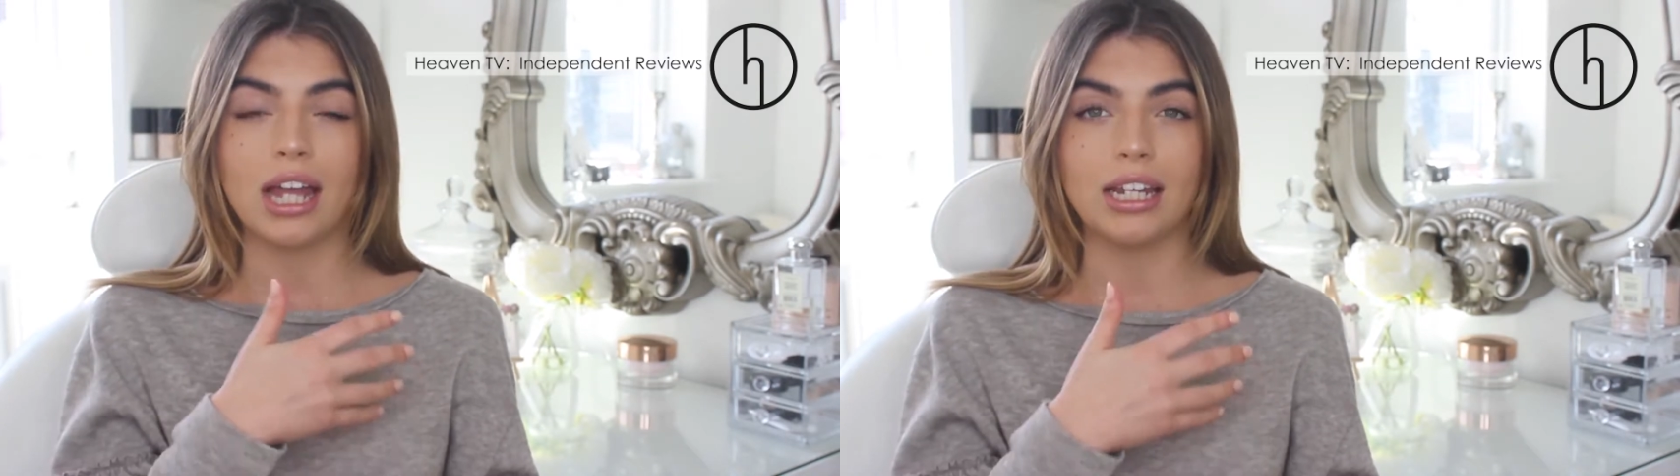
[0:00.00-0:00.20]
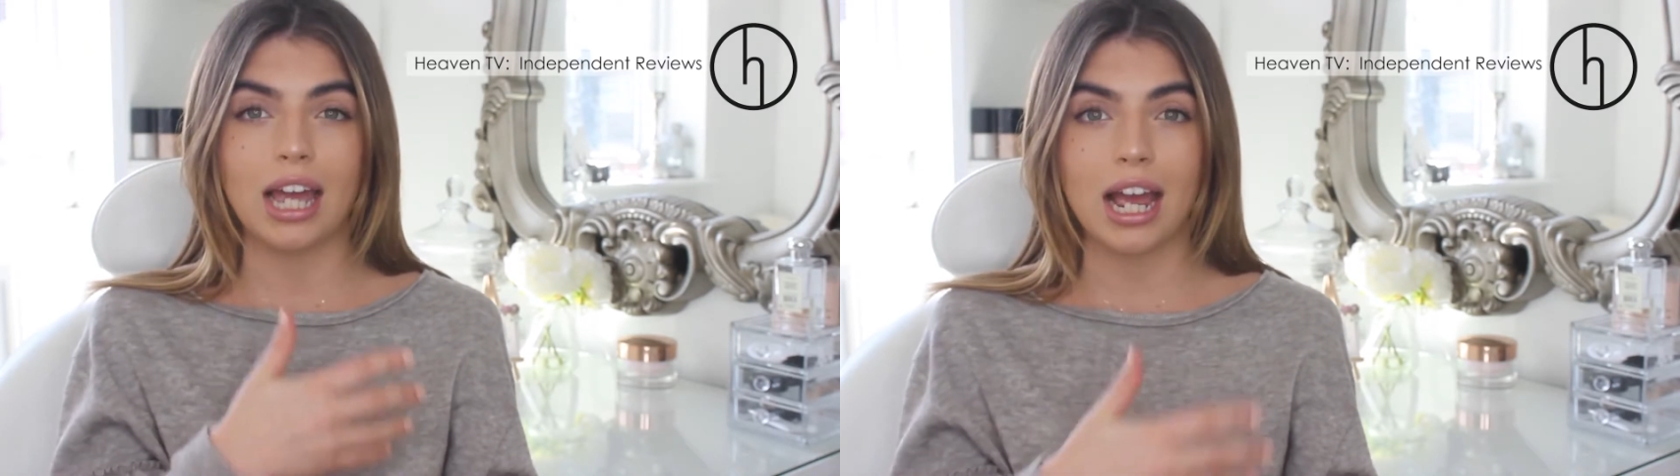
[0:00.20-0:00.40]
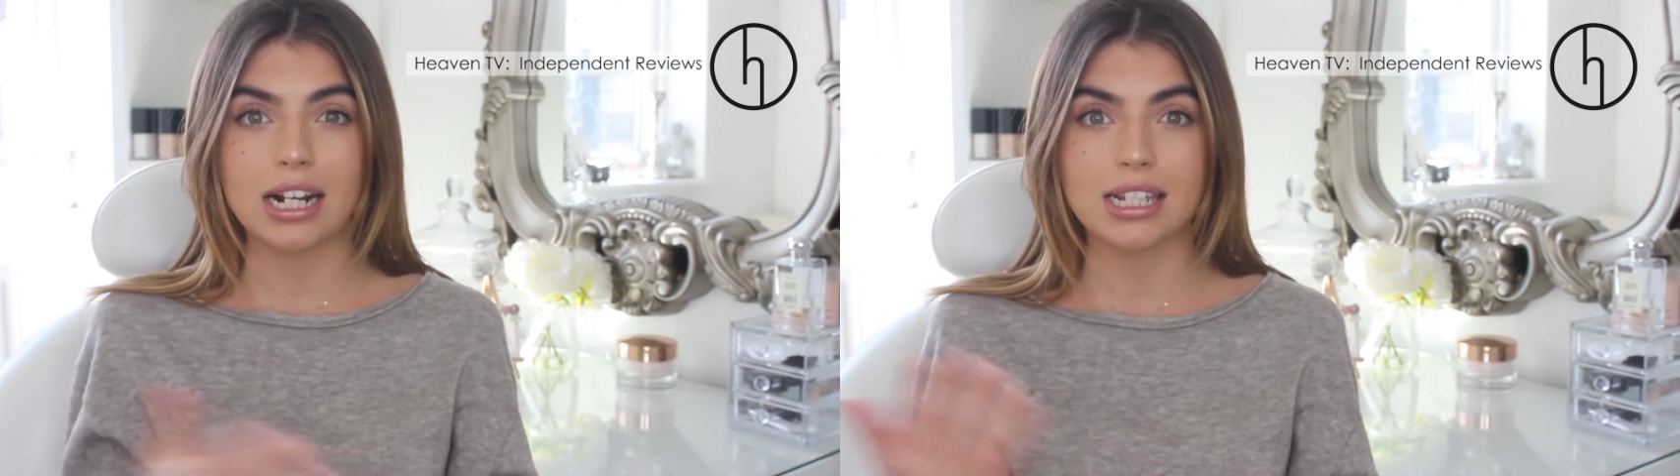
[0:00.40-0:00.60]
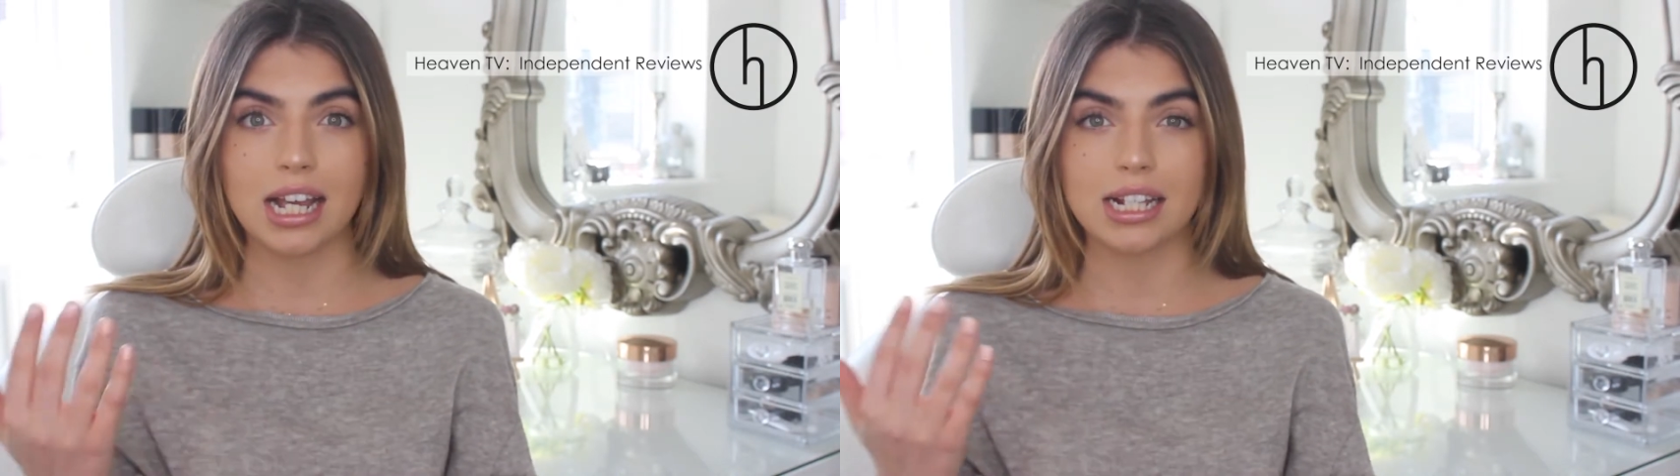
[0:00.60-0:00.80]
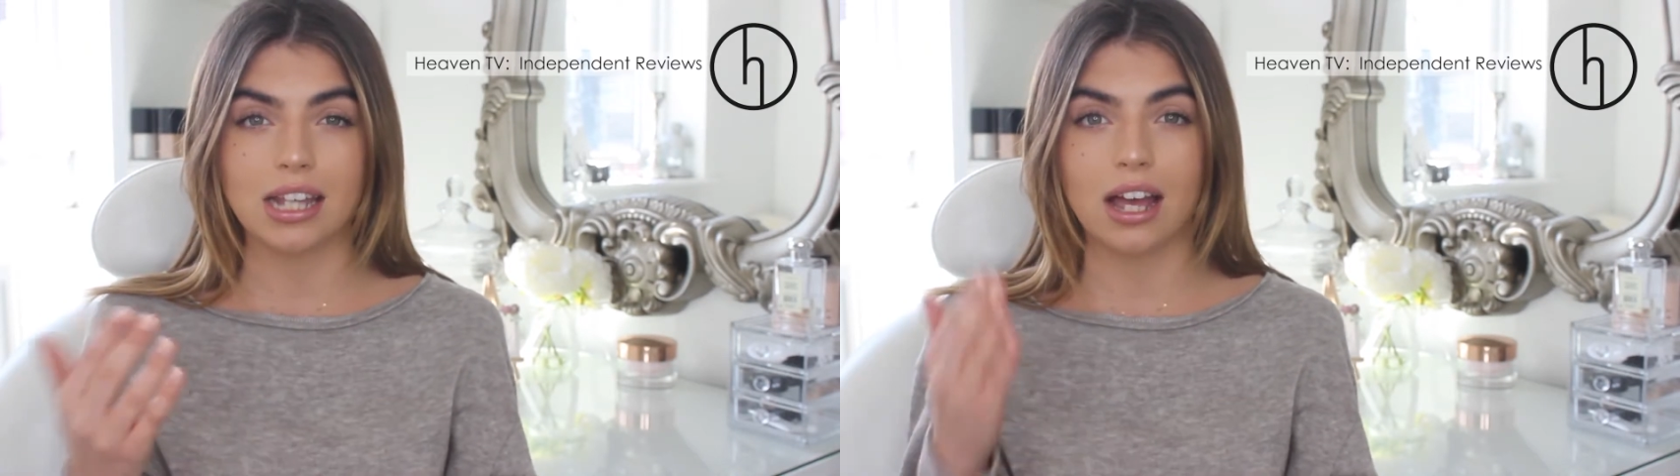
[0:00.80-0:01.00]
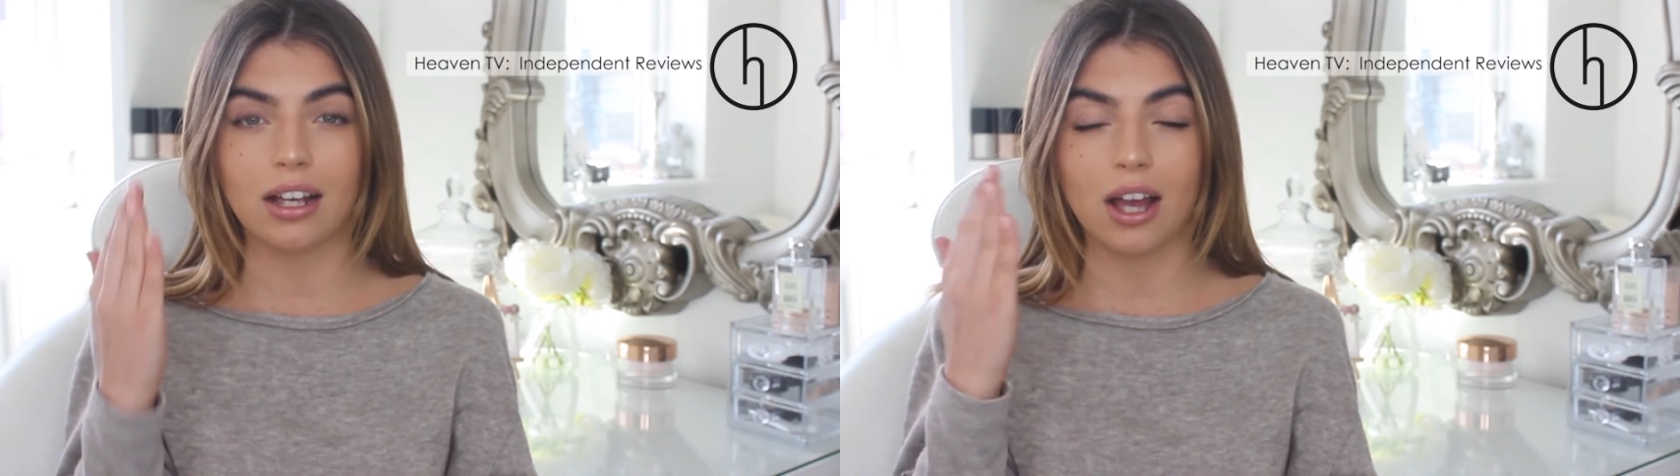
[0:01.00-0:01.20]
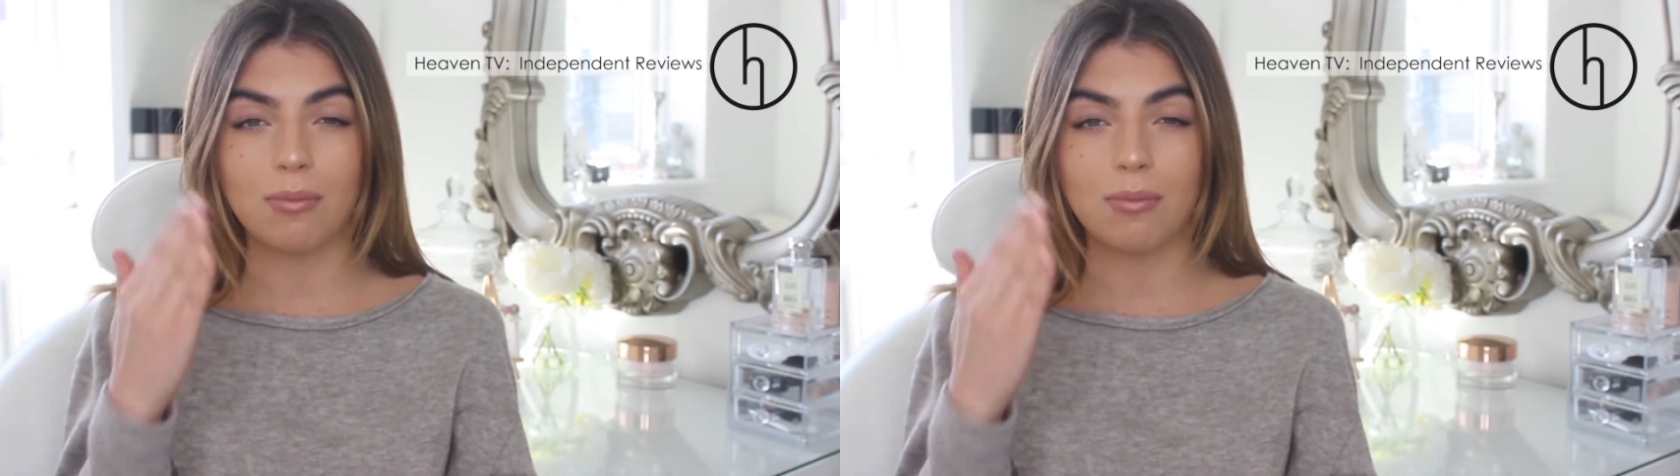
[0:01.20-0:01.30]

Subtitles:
any excess like